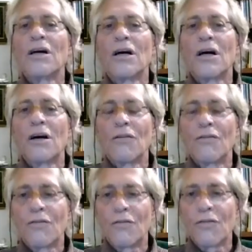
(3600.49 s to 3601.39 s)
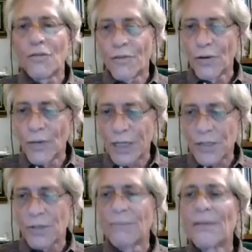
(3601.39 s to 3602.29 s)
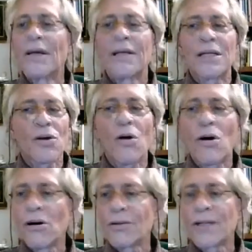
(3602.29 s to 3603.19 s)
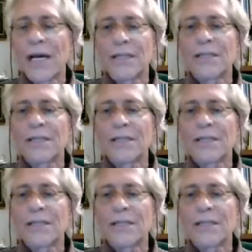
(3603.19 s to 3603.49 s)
for a few weeks. That's all that